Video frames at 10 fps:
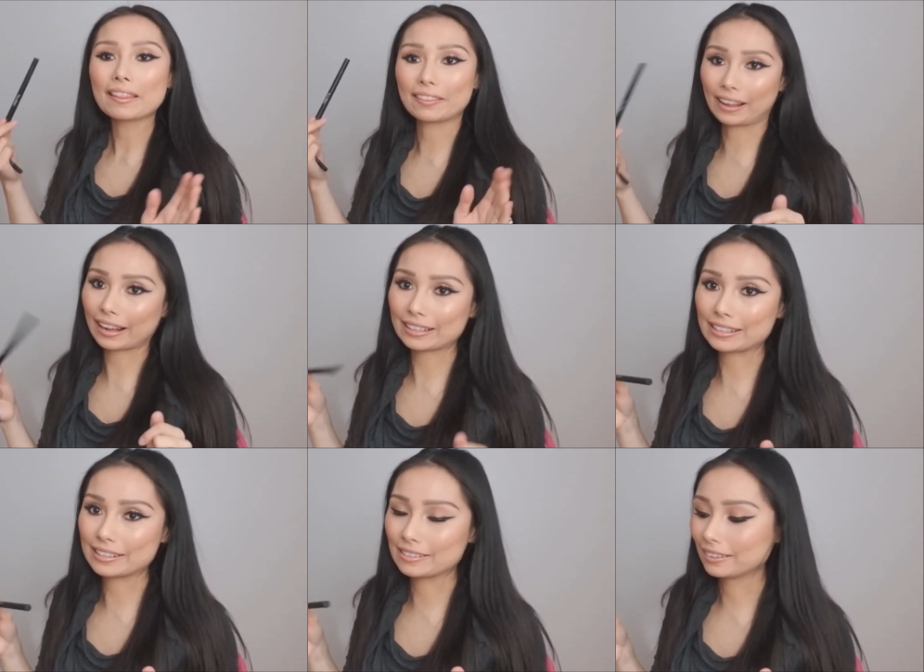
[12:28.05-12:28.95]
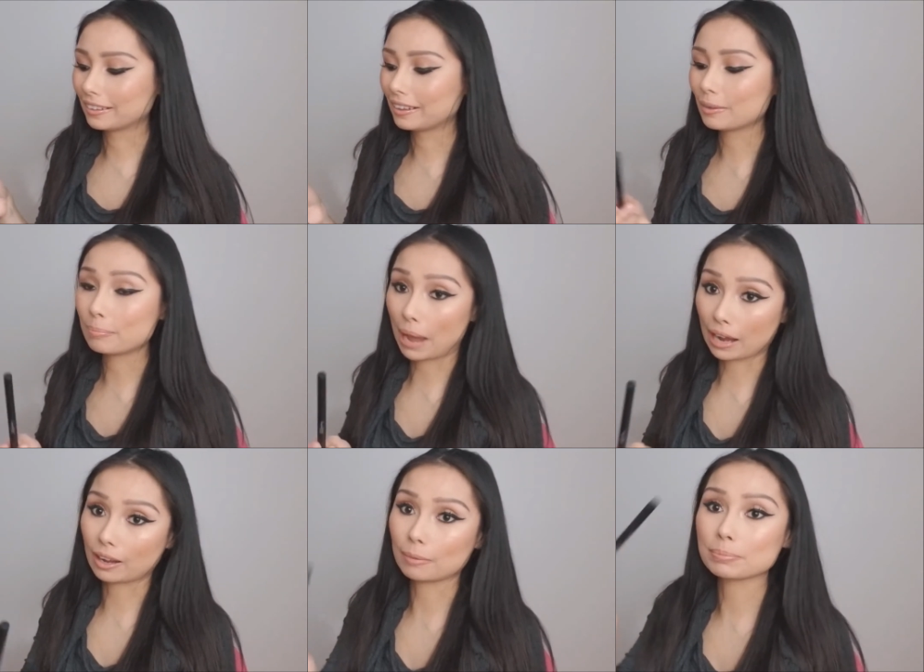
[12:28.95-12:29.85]
that I need
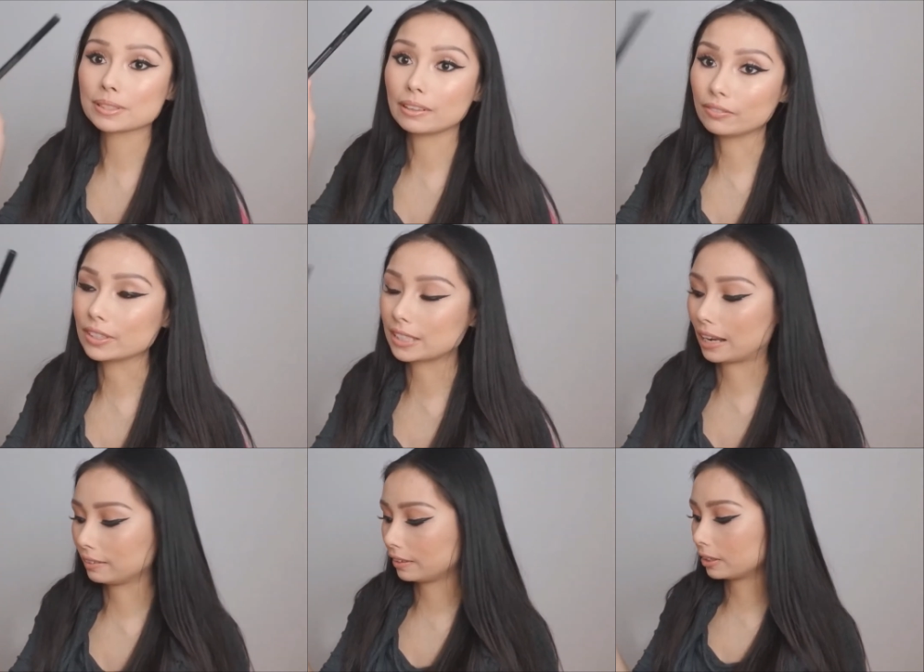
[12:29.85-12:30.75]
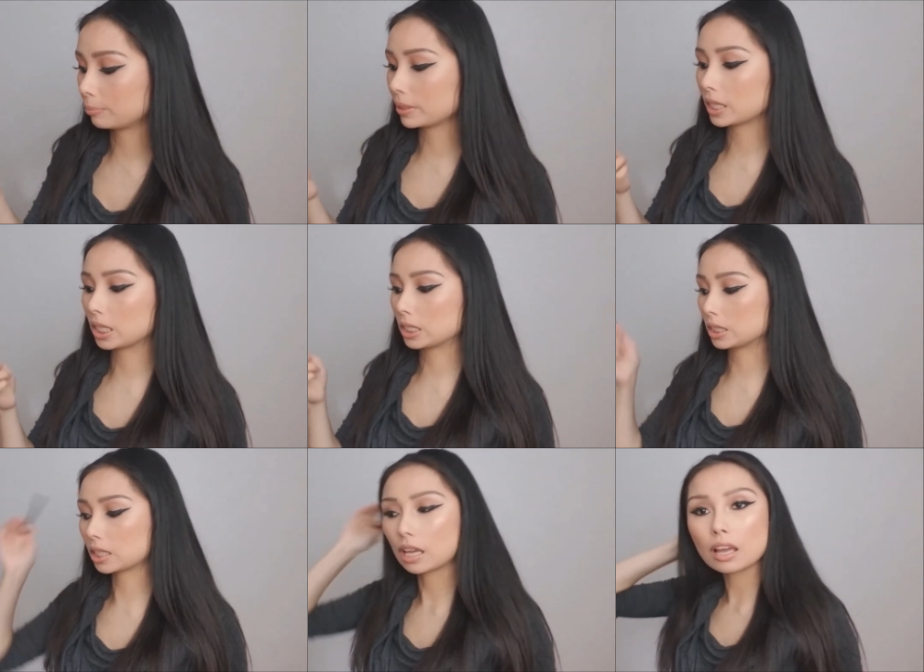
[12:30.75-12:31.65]
backups of this eyeliner, because